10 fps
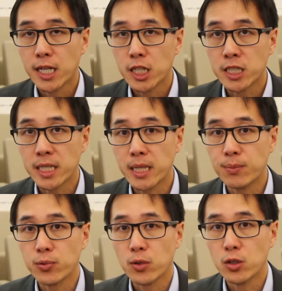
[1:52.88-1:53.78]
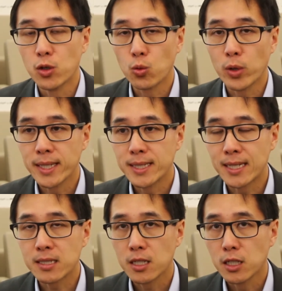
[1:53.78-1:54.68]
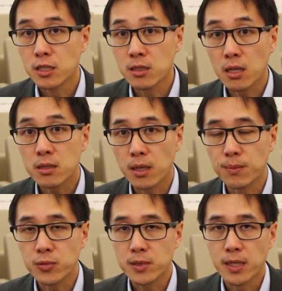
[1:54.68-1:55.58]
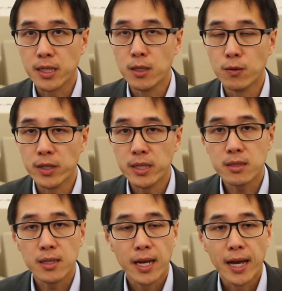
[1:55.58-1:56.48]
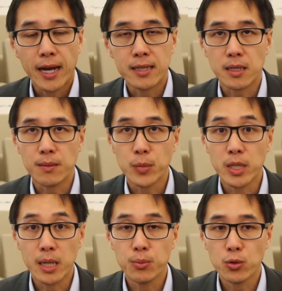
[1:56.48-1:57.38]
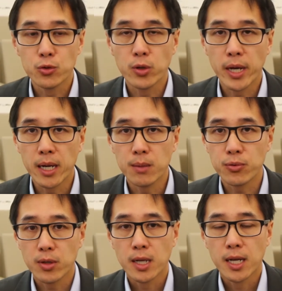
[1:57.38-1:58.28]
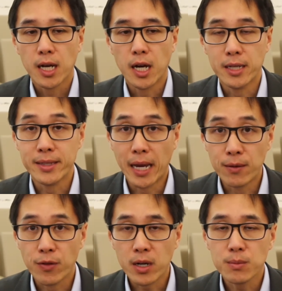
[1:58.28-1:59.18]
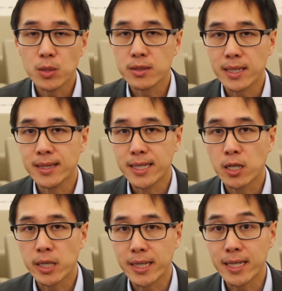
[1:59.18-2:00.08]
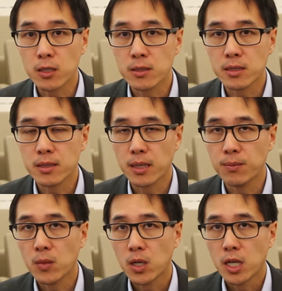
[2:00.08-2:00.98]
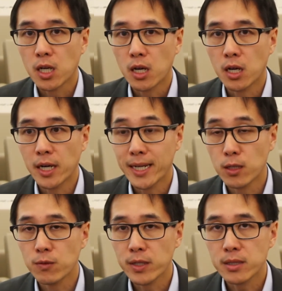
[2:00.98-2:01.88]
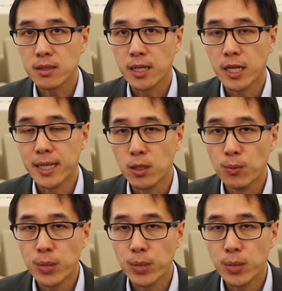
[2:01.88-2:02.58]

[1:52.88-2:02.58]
shape the way that startups innovate, has been able to help the environment and the ecosystem innovate in a